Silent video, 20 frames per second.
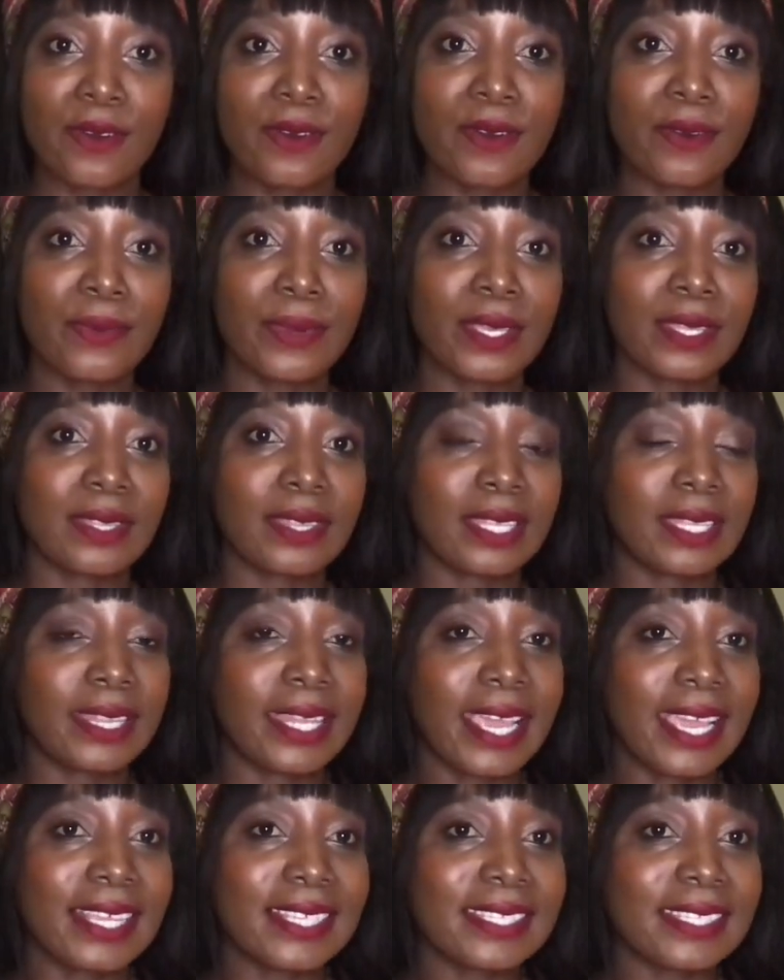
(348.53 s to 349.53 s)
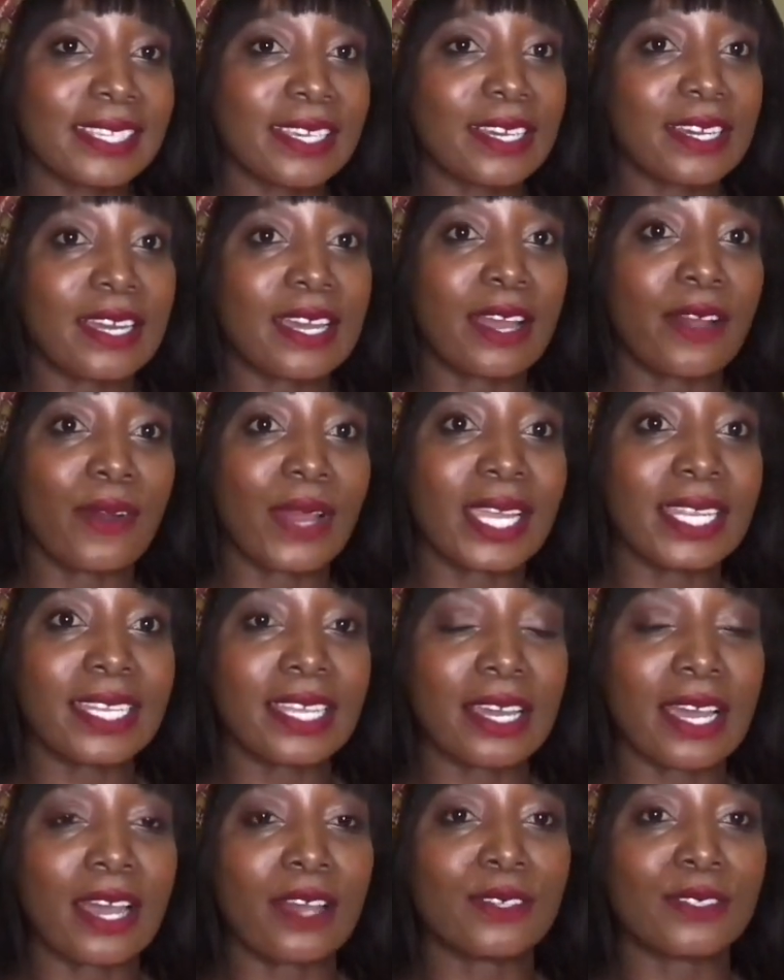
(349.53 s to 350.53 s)
Oh, the dancer, I
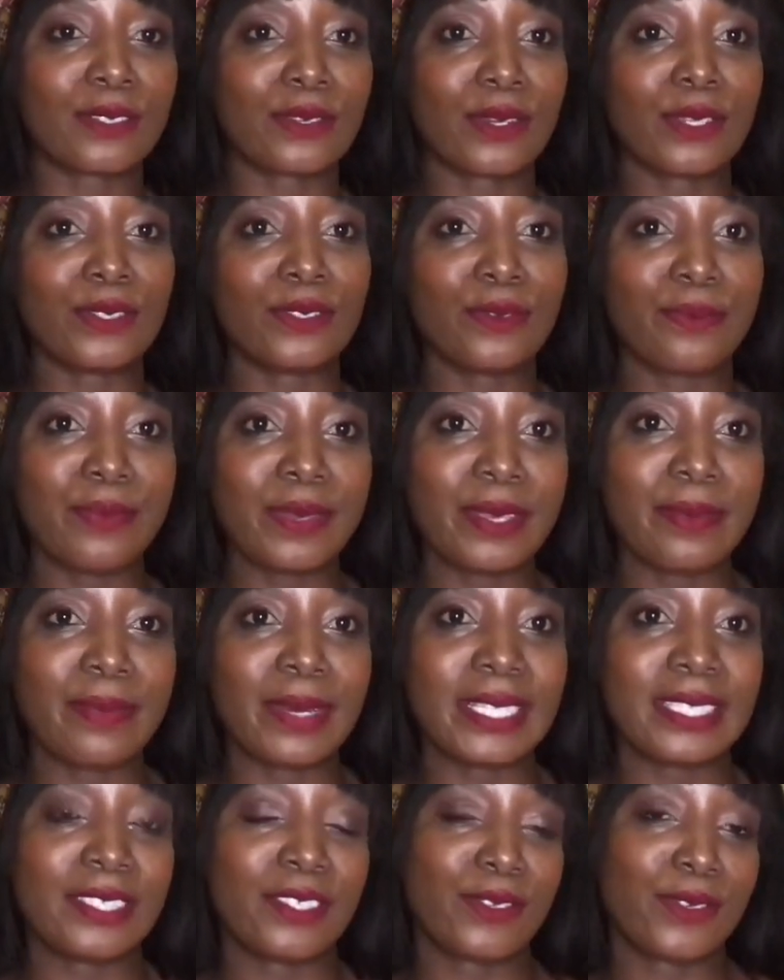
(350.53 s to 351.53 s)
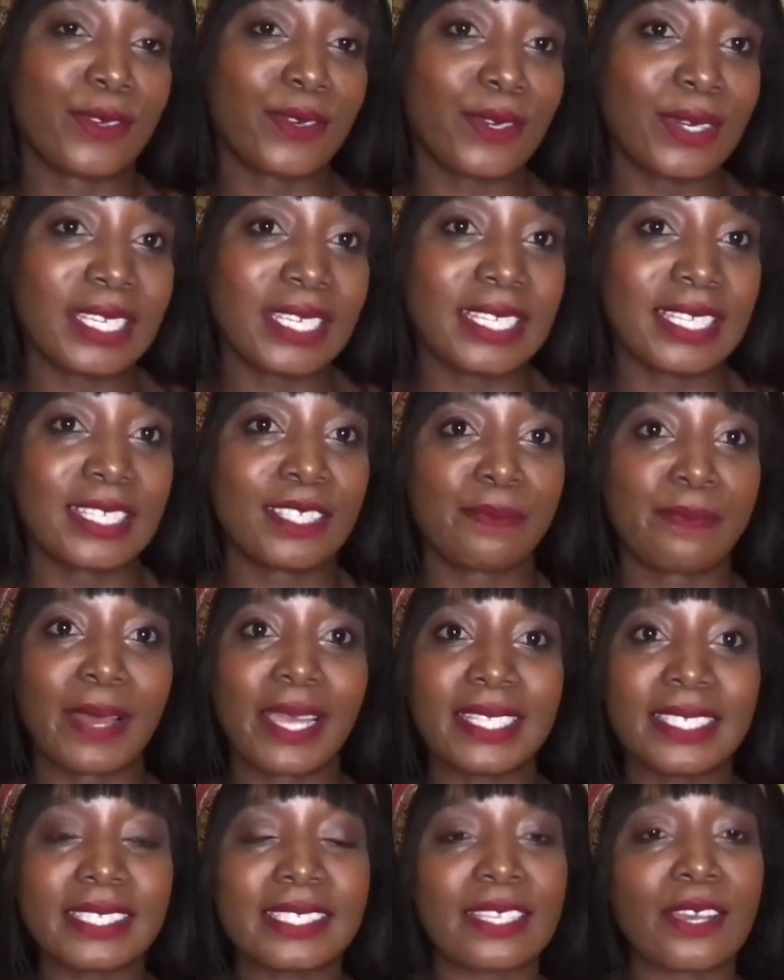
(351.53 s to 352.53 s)
wonder how it's going to be, but you know, his
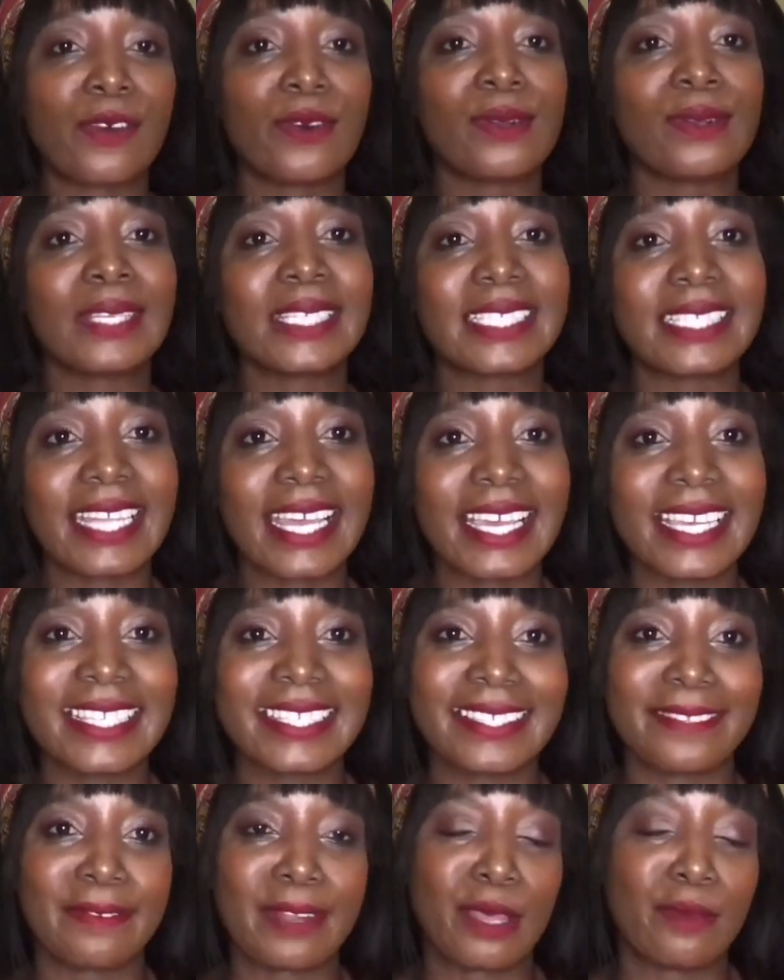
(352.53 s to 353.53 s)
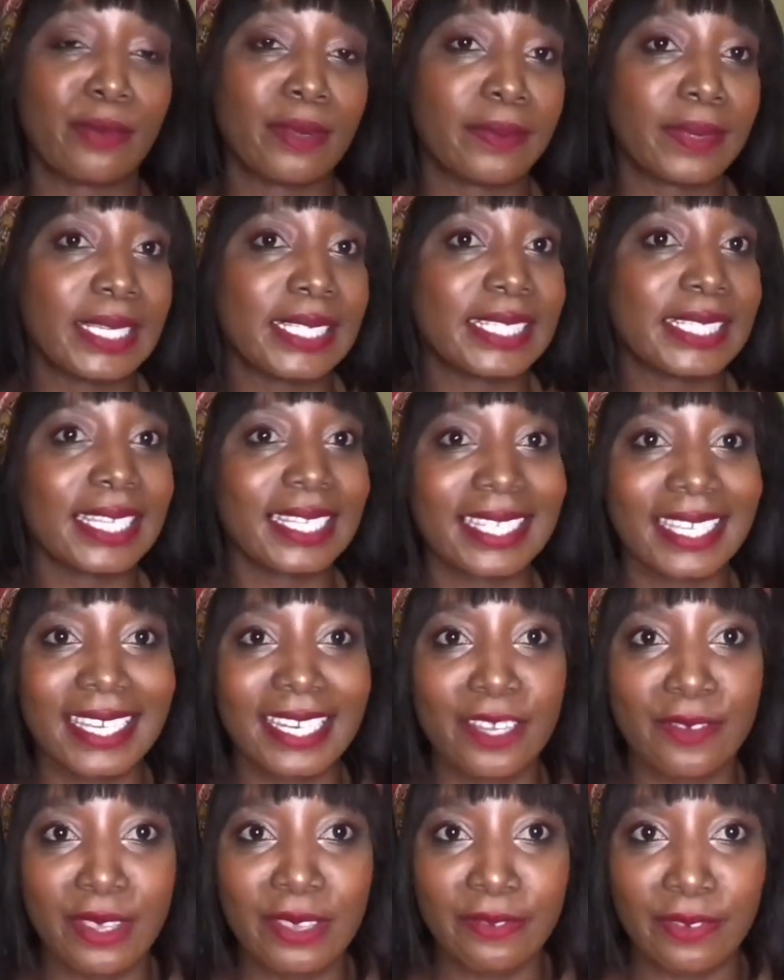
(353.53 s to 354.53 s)
parties are always nice, blah, blah, blah. I started
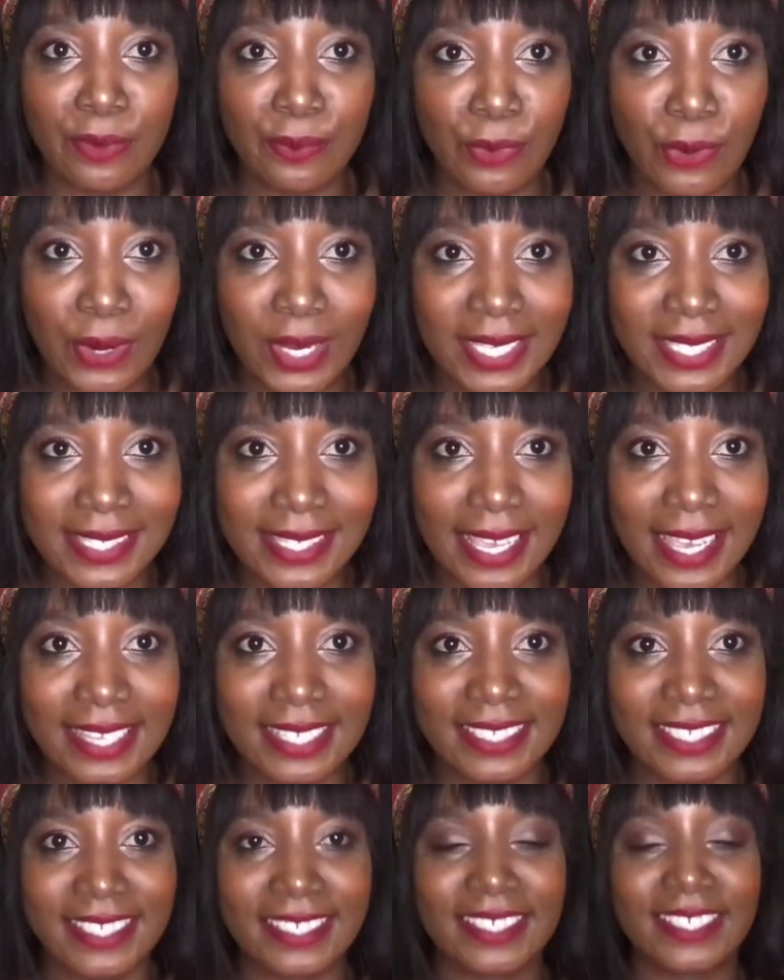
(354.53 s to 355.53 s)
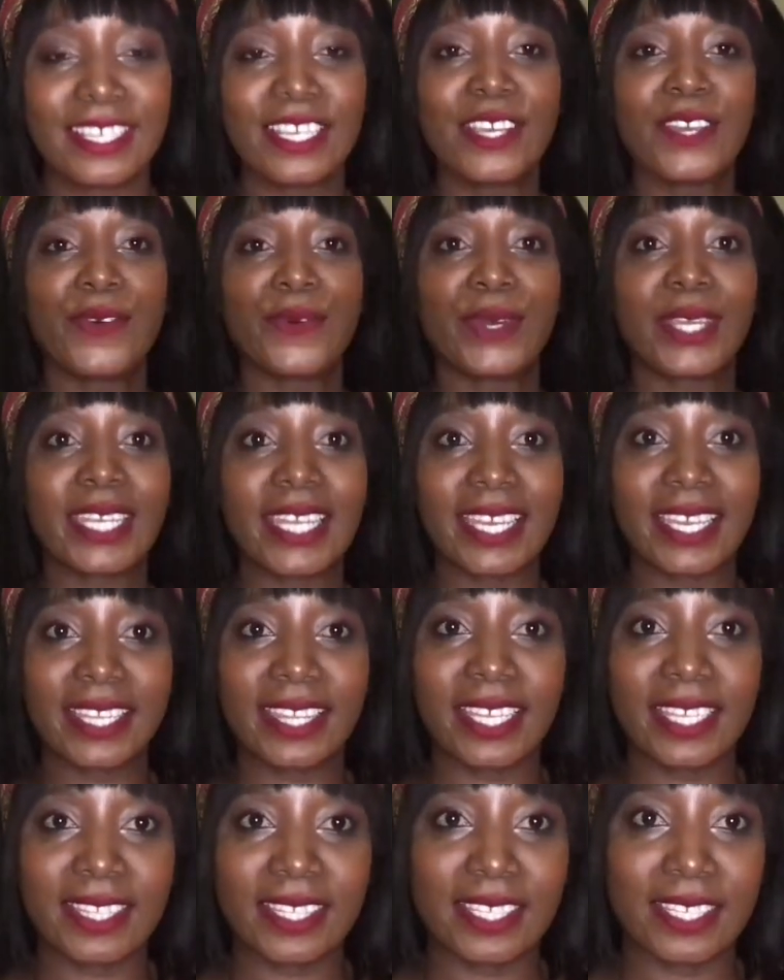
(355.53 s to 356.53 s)
getting even more excited when I
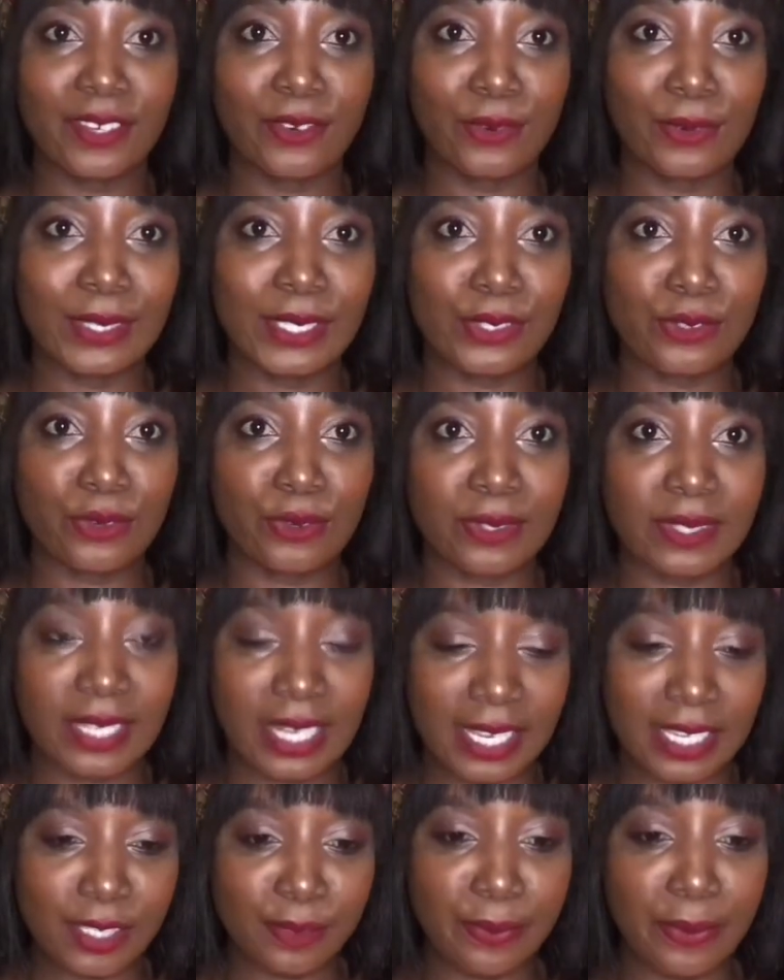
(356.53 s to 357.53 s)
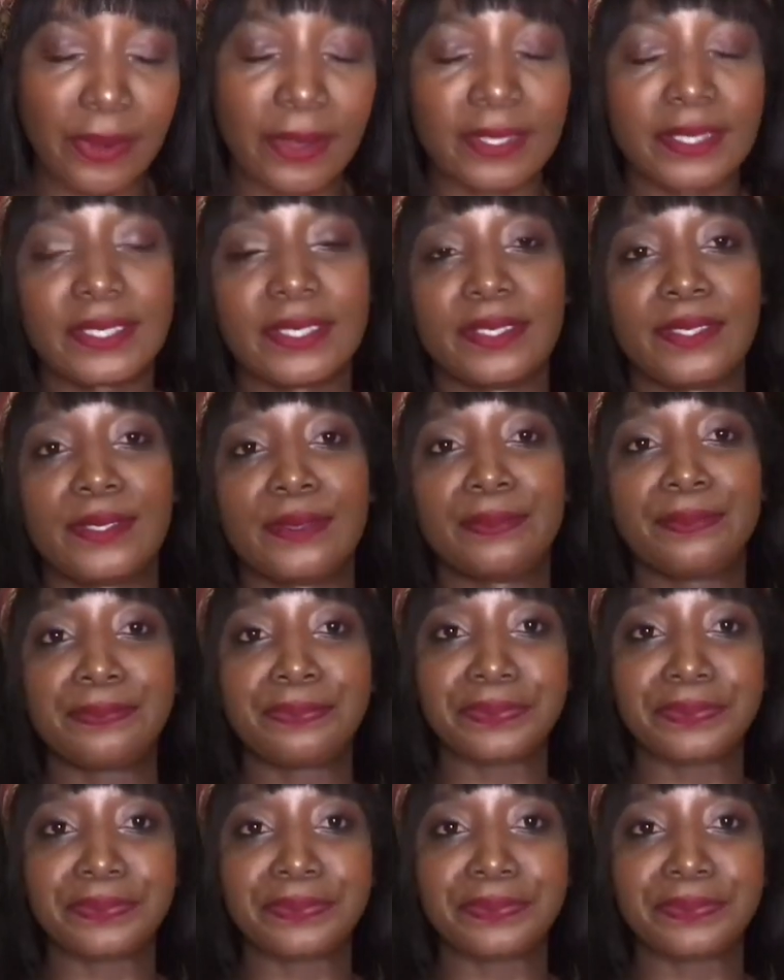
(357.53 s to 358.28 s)
heard that he always throws nice parties.